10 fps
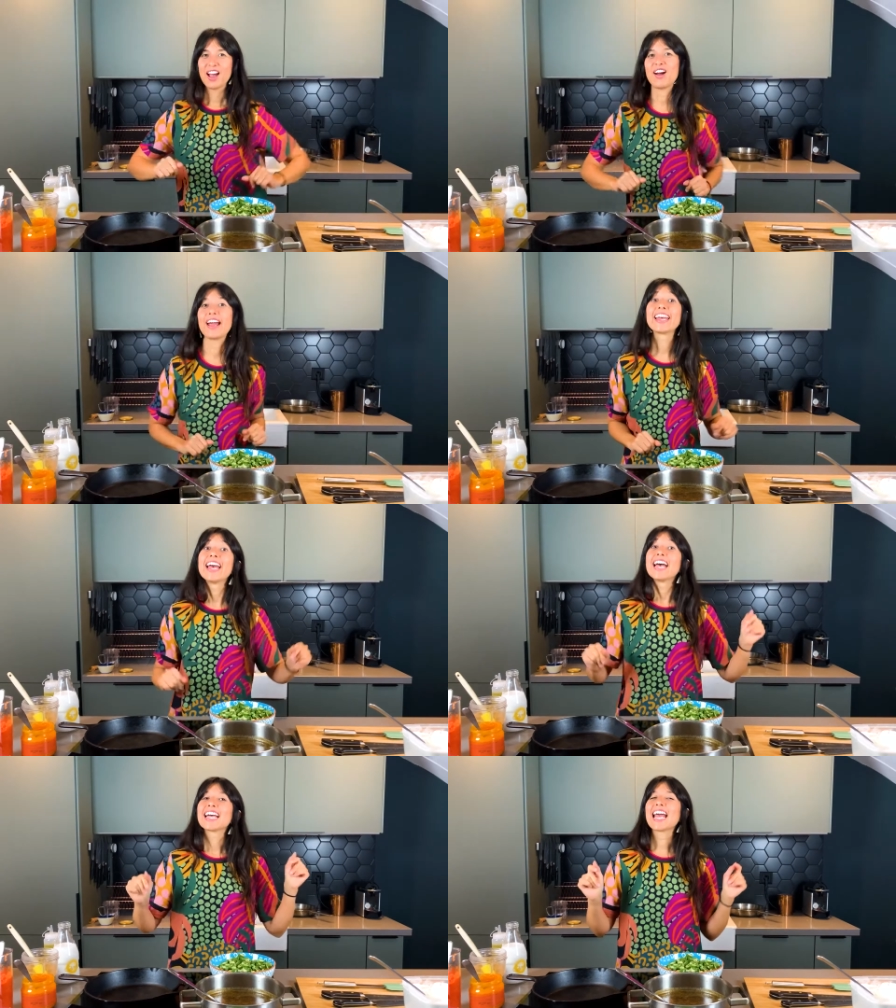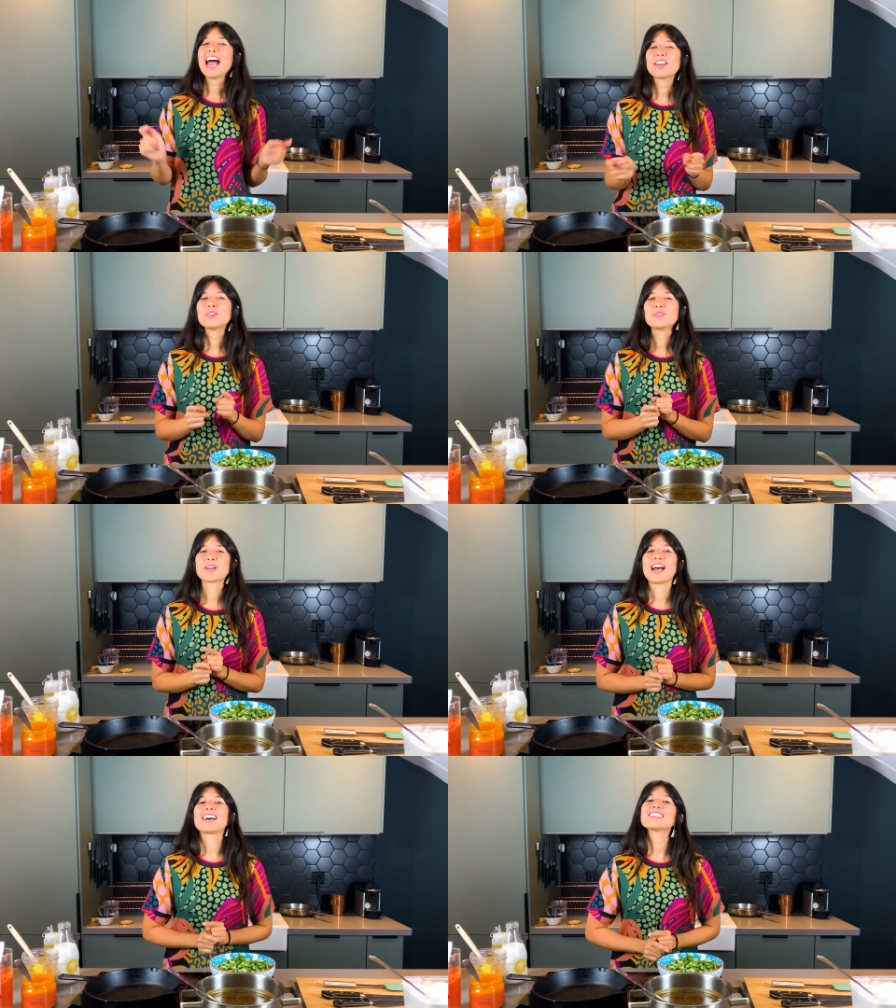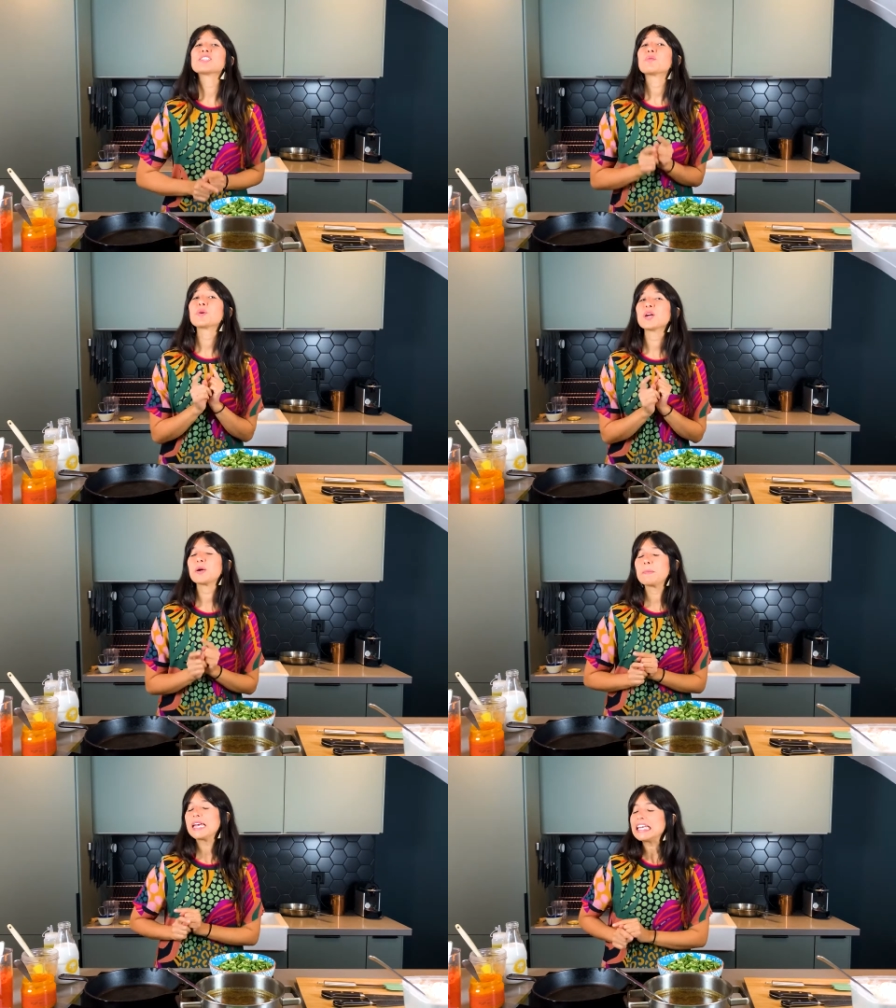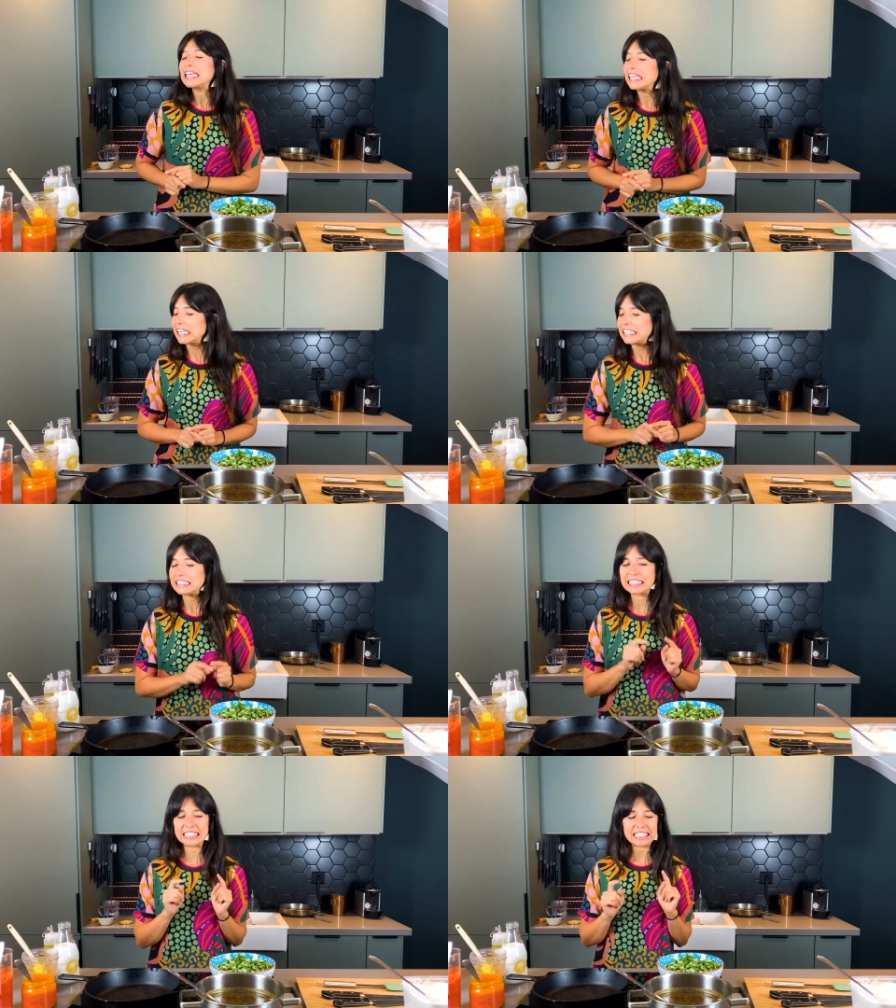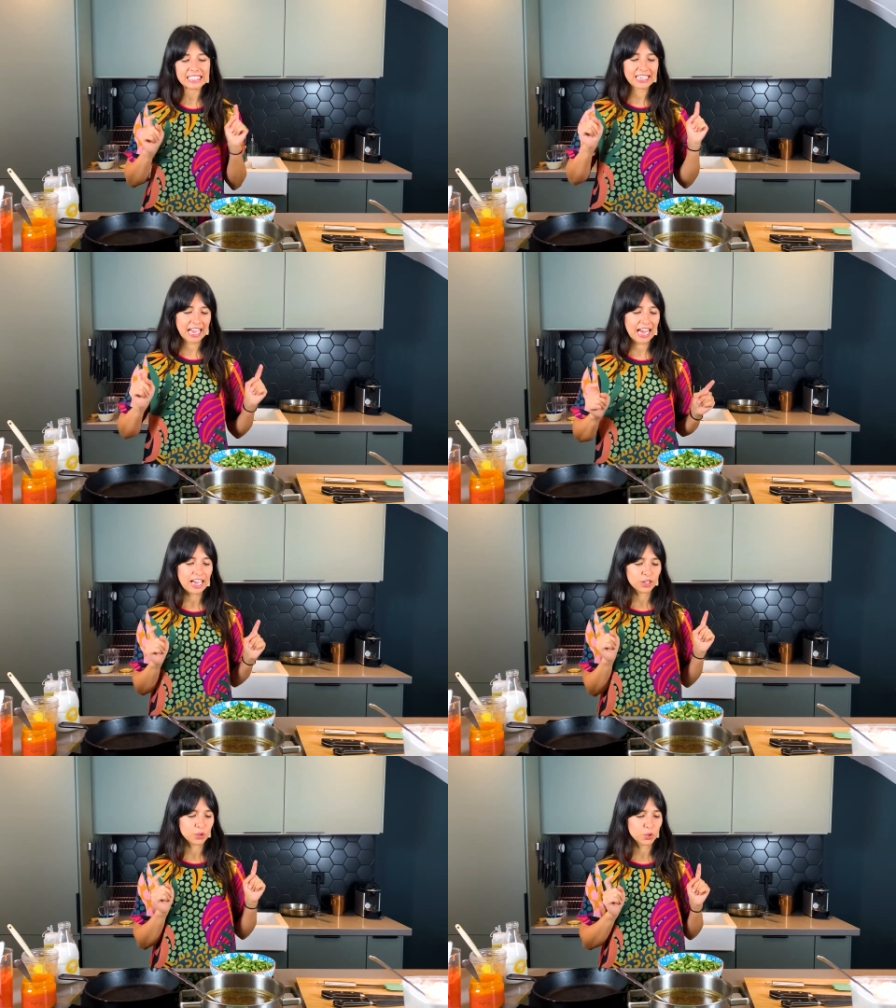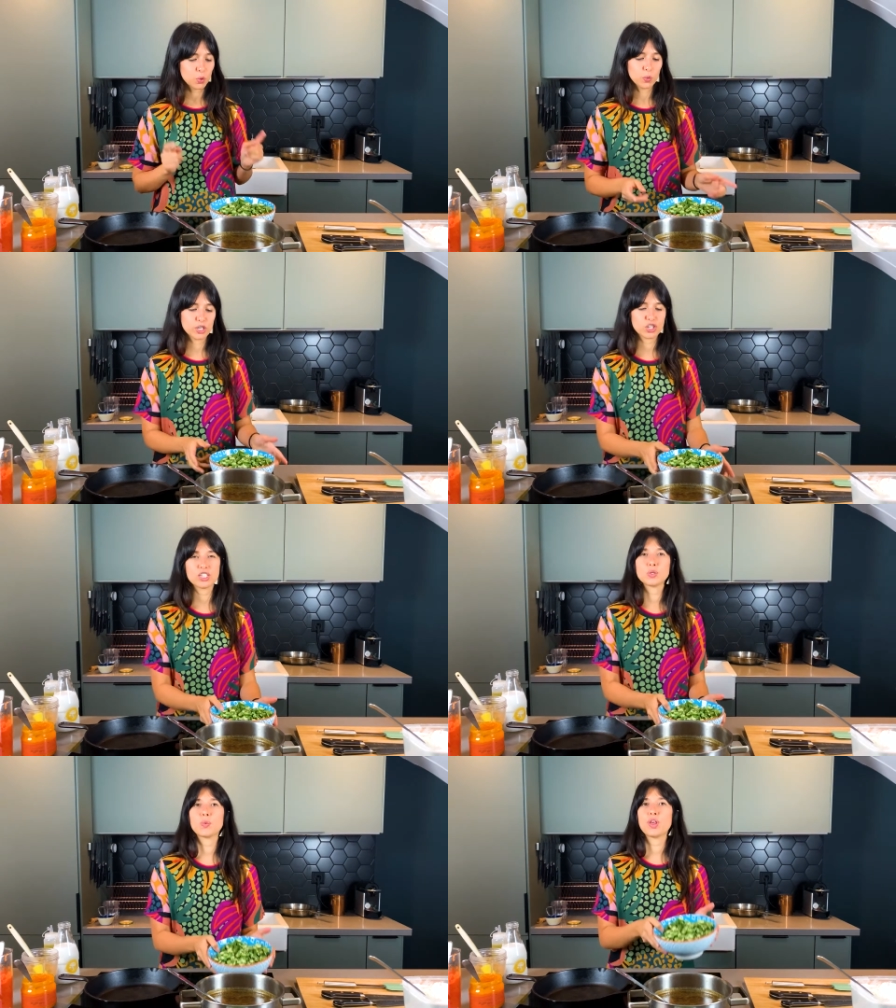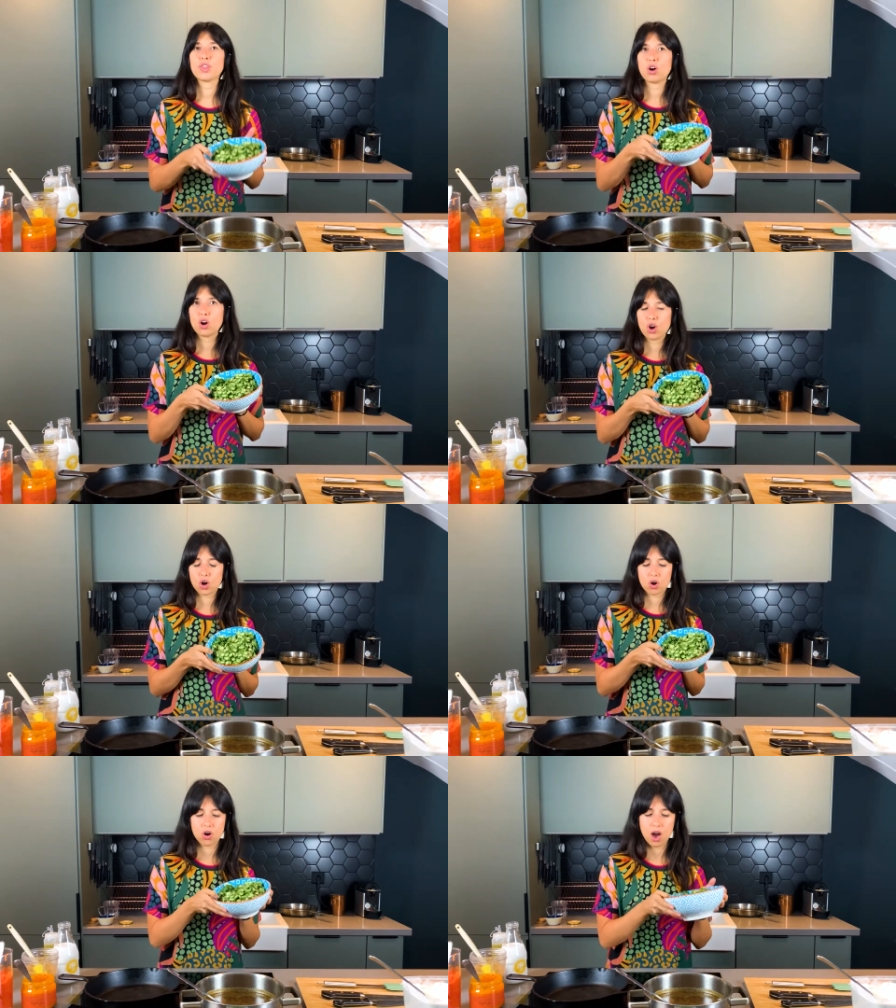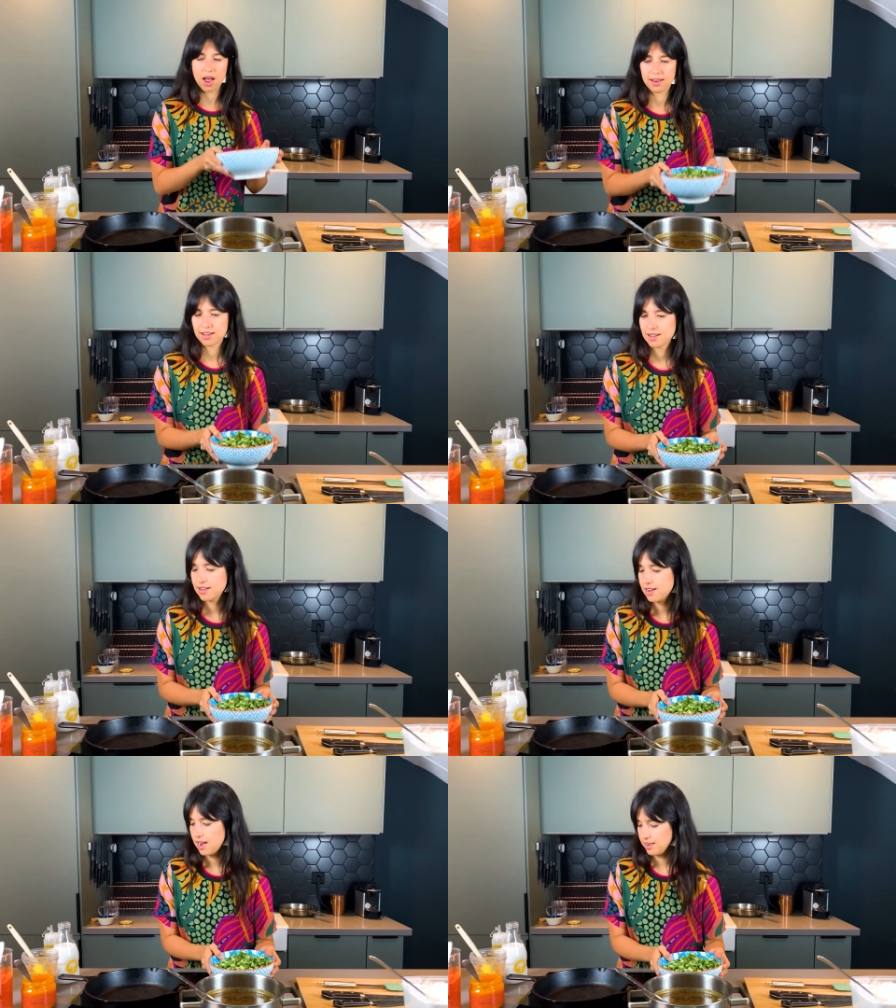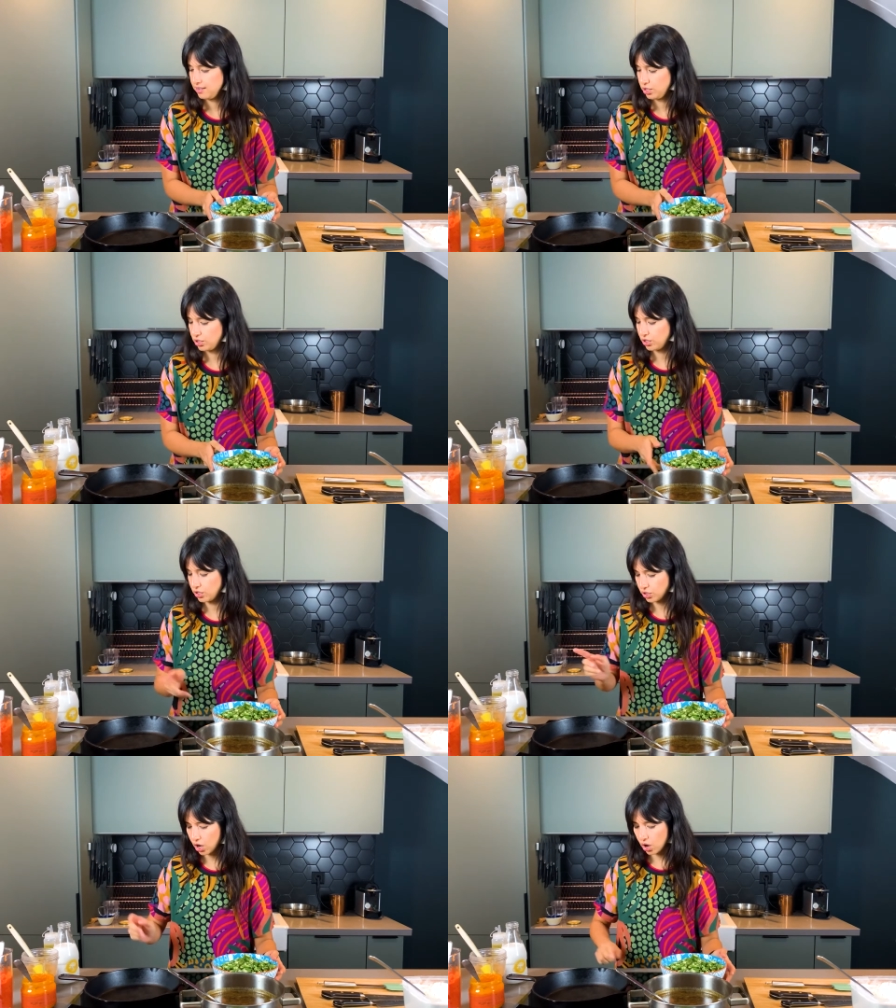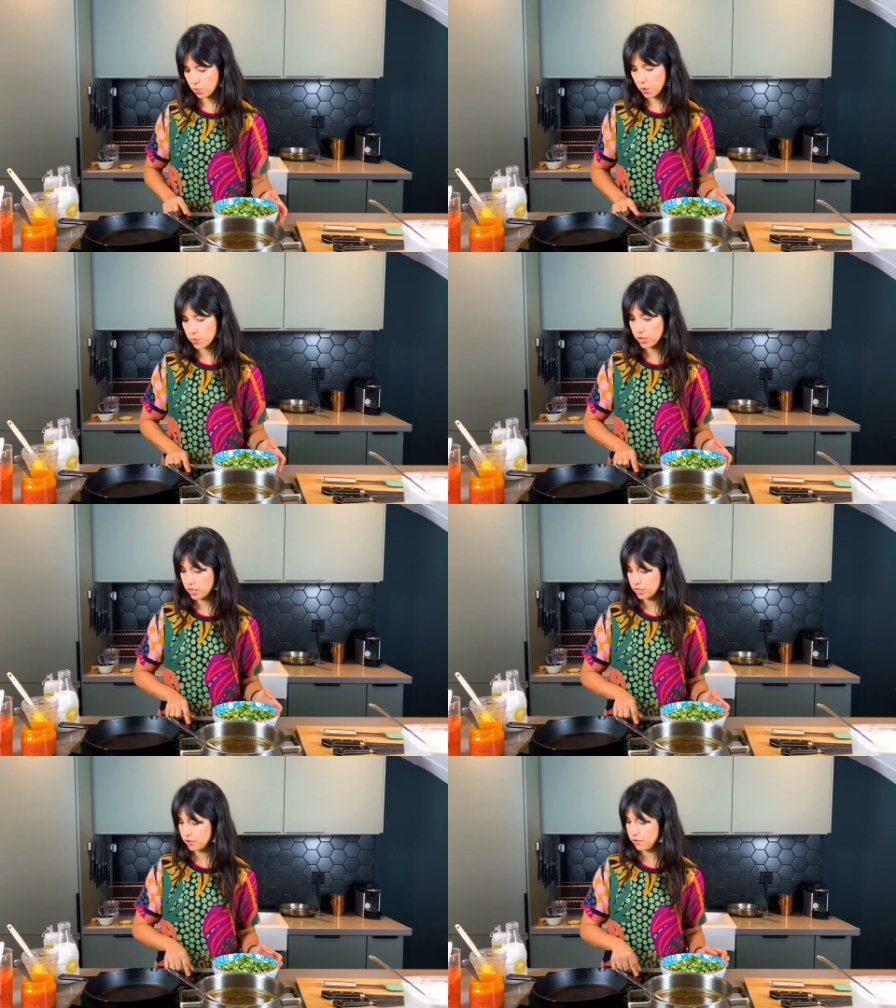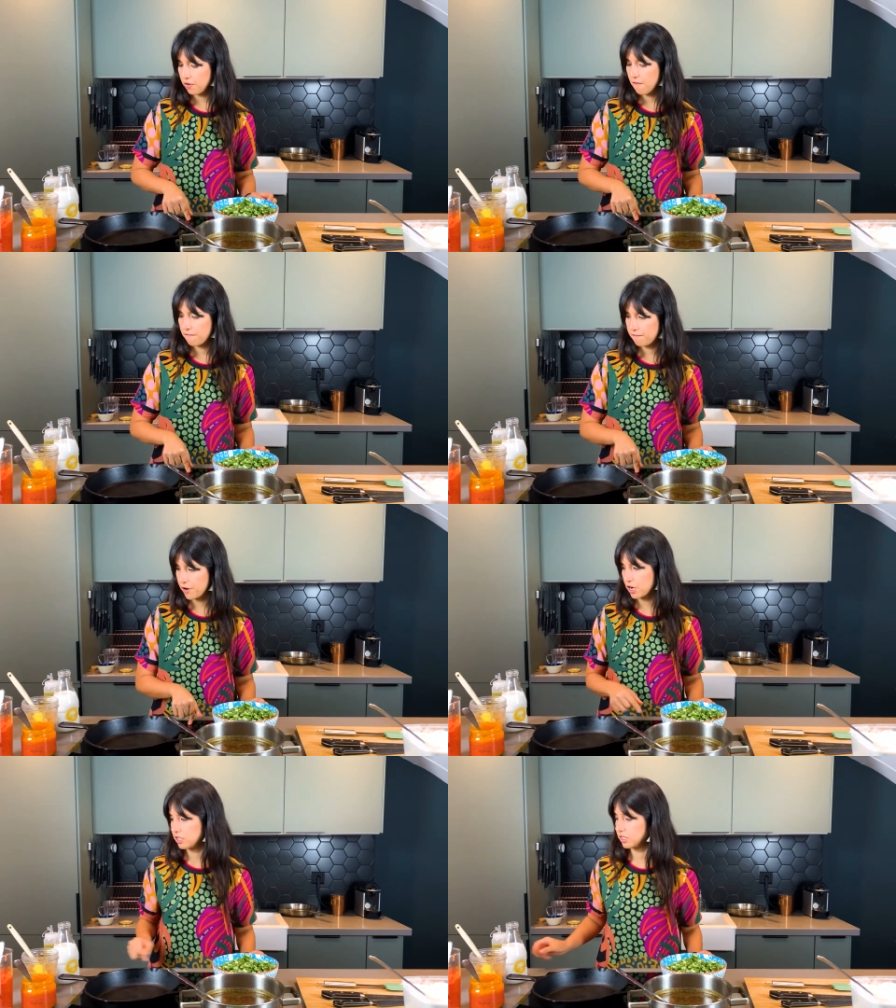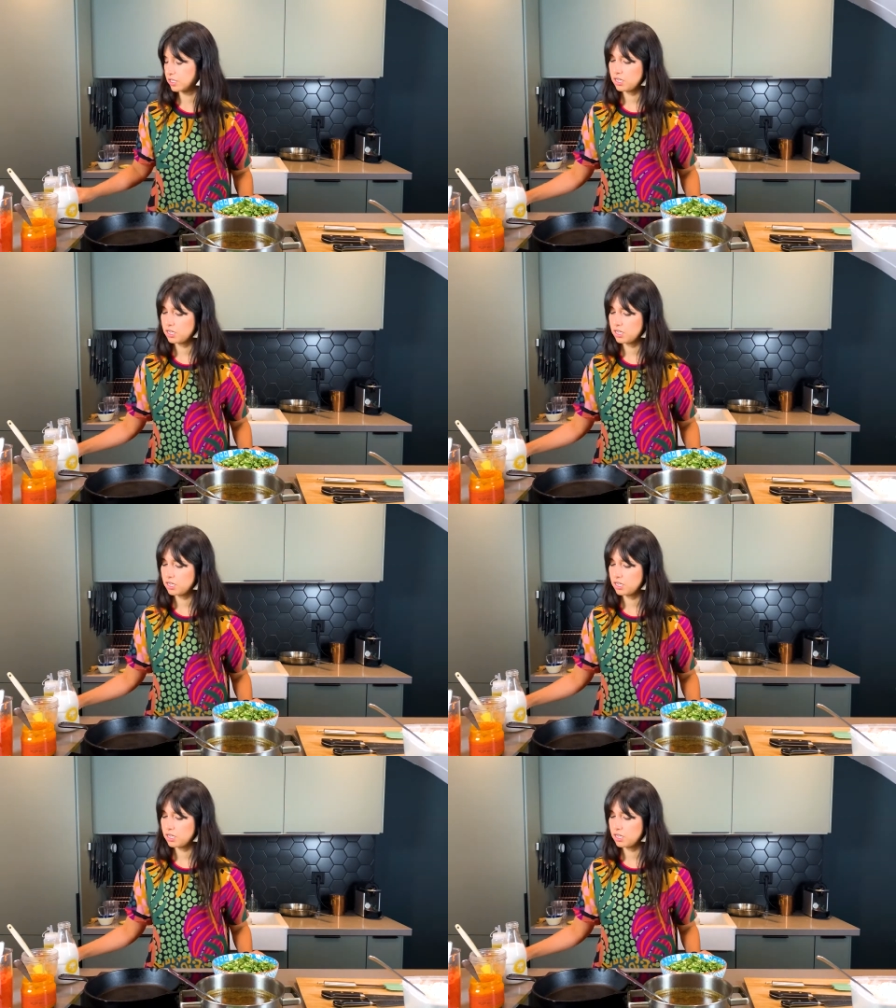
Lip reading: All right. Caruru, guys, we are making the caruru, which is with okra. Nice. So what we're gonna do first,